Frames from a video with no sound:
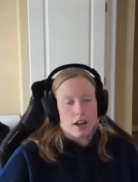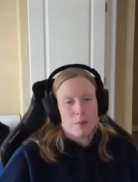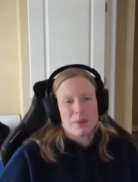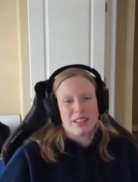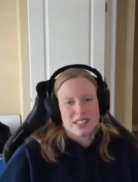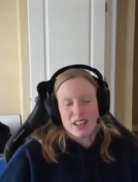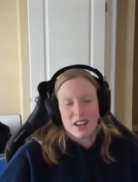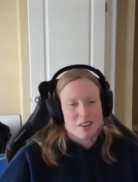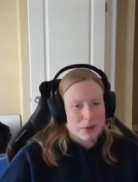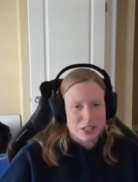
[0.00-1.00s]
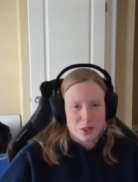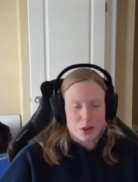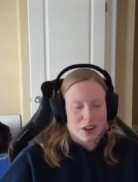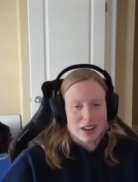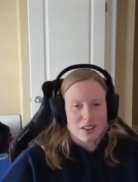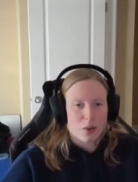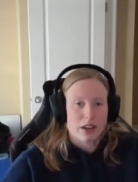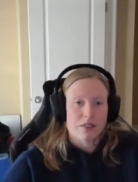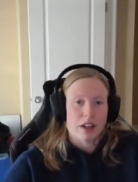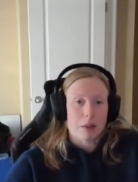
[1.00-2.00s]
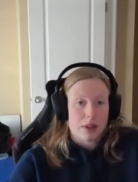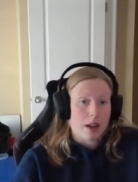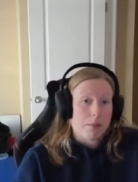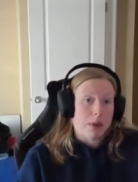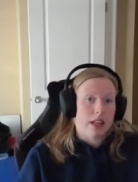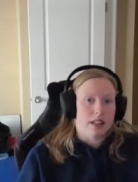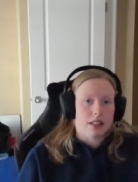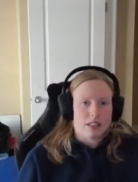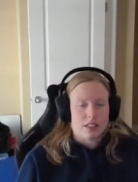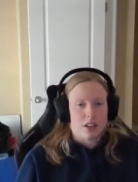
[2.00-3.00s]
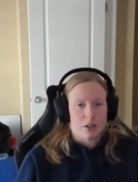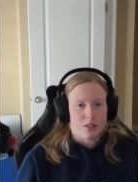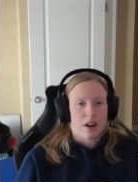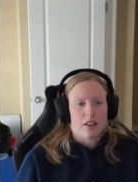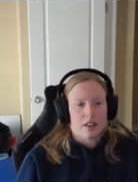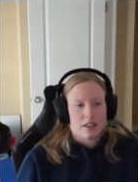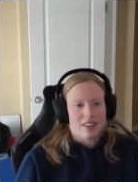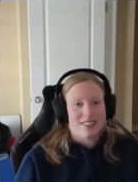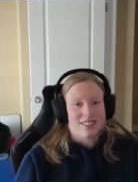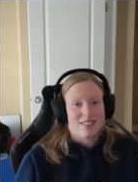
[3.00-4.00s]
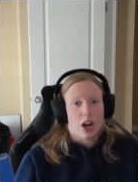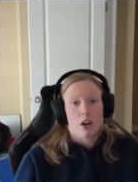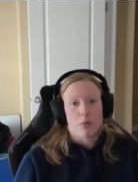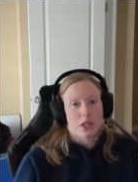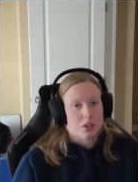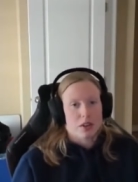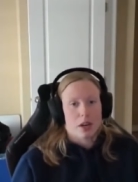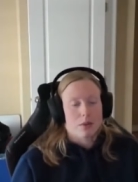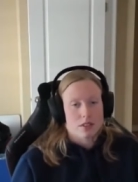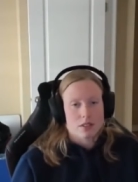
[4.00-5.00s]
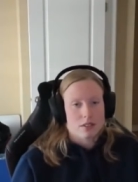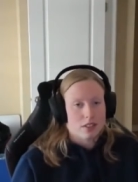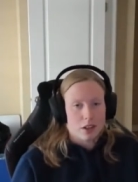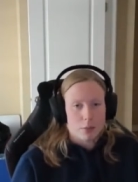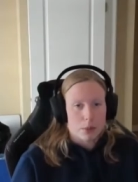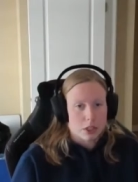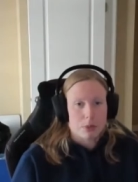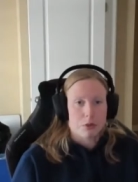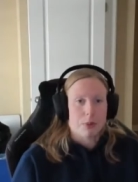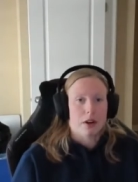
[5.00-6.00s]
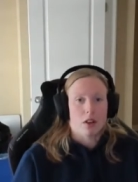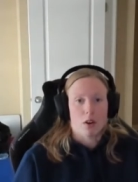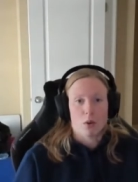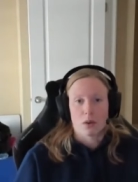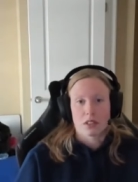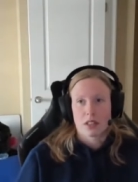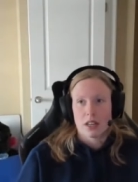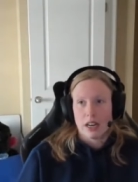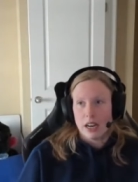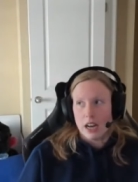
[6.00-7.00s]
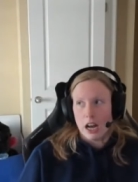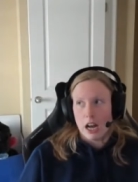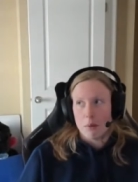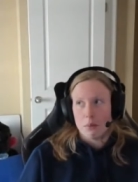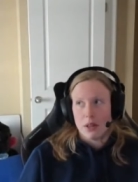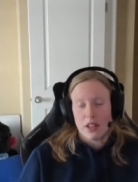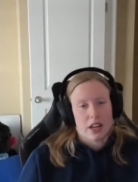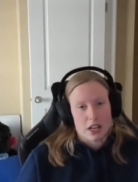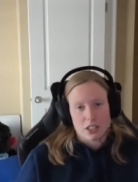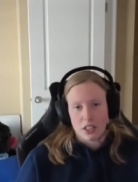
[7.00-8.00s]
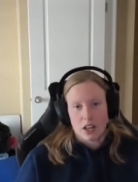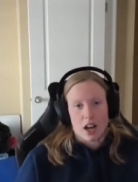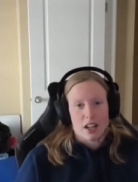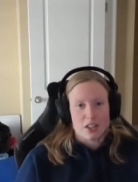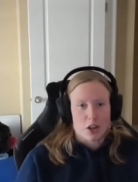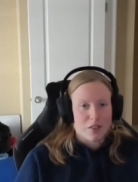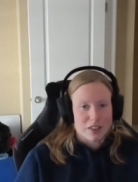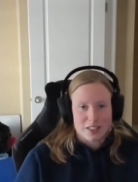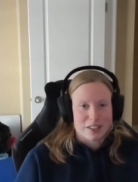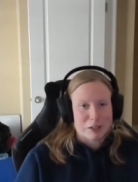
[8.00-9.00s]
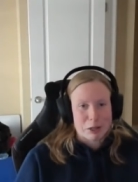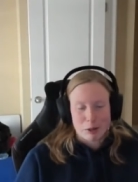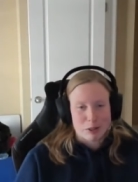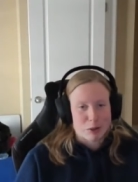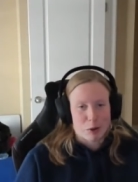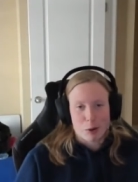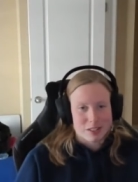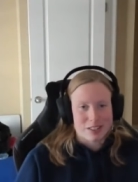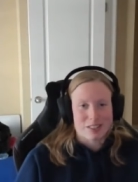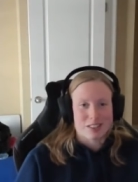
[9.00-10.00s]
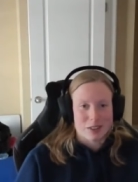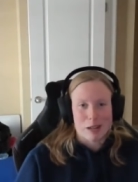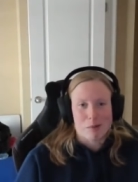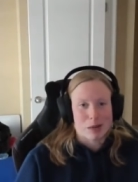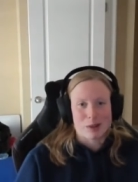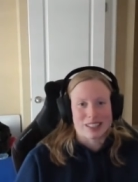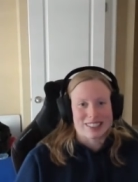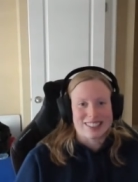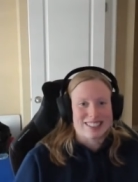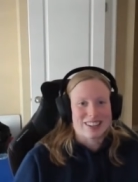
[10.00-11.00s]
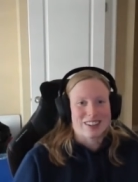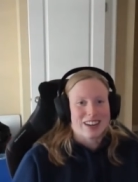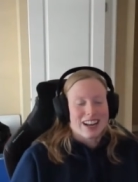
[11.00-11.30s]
um, mm. um, at least in the 100. My 200 hadn't quite developed yet, but at least, you know, as far as the 100 breaststroke, I was, you know, much, much better long course. Um, and then got to college, and obviously, you know, your short course skills develop pretty quickly. So,